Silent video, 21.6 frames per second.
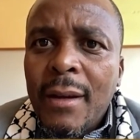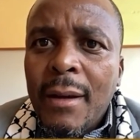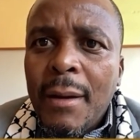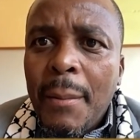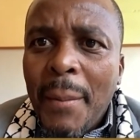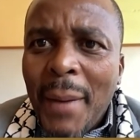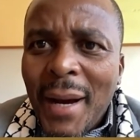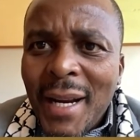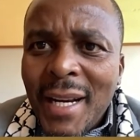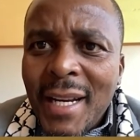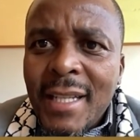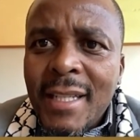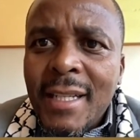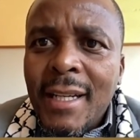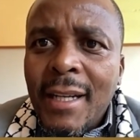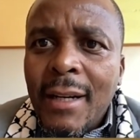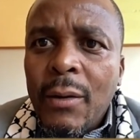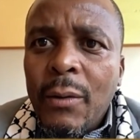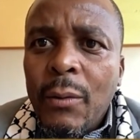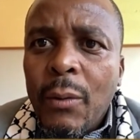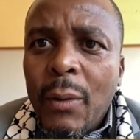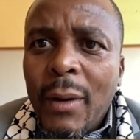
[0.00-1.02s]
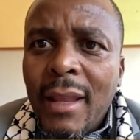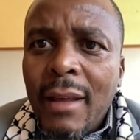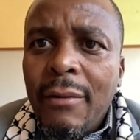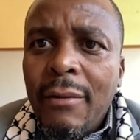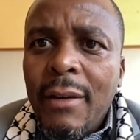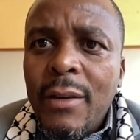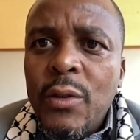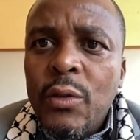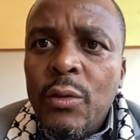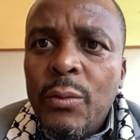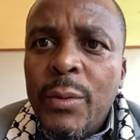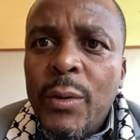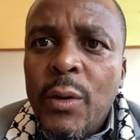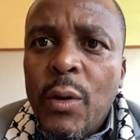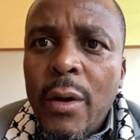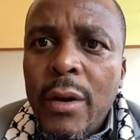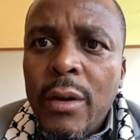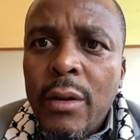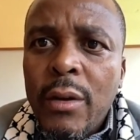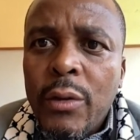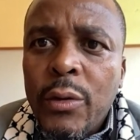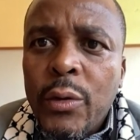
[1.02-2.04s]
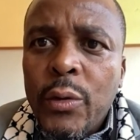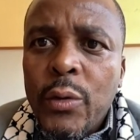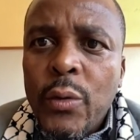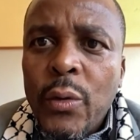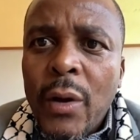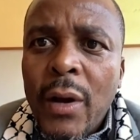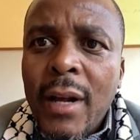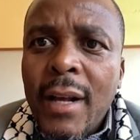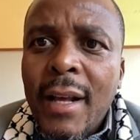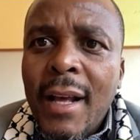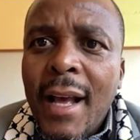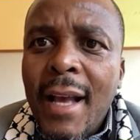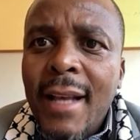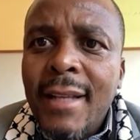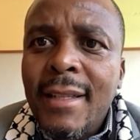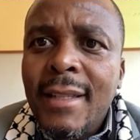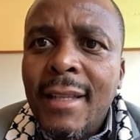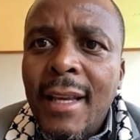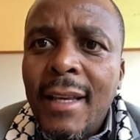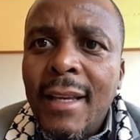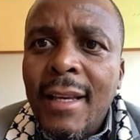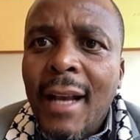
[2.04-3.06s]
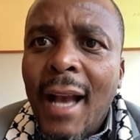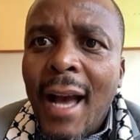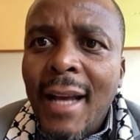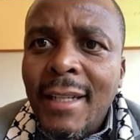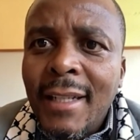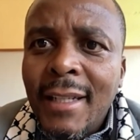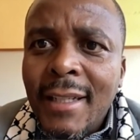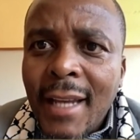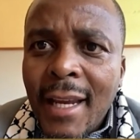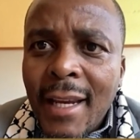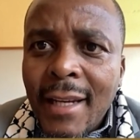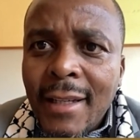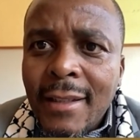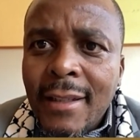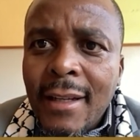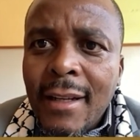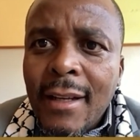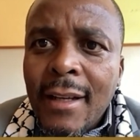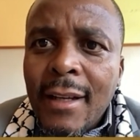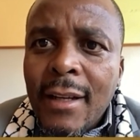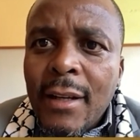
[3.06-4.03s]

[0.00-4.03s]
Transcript: managing whatever you're going through as a candidate,